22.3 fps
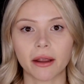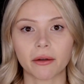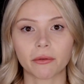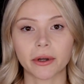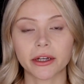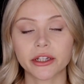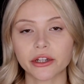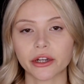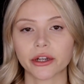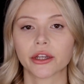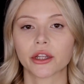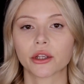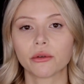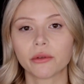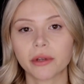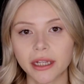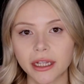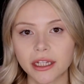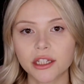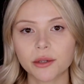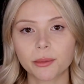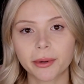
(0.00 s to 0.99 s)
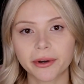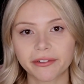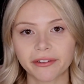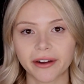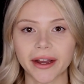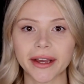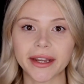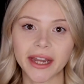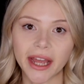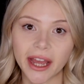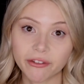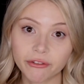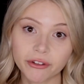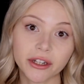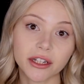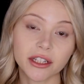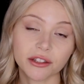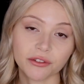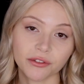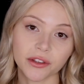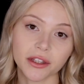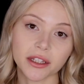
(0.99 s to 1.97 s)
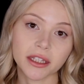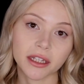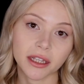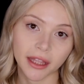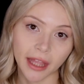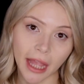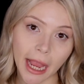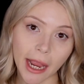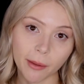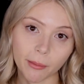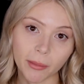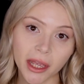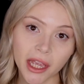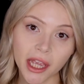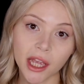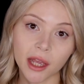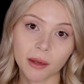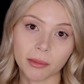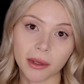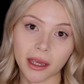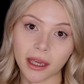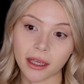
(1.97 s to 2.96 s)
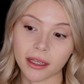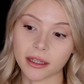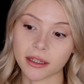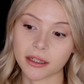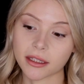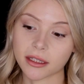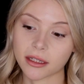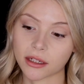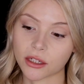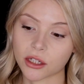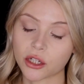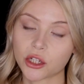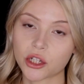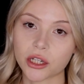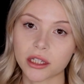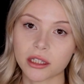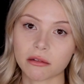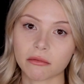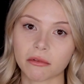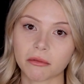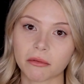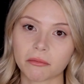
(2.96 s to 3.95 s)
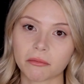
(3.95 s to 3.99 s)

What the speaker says: Richard, you need to provide evidence for this claim, because to just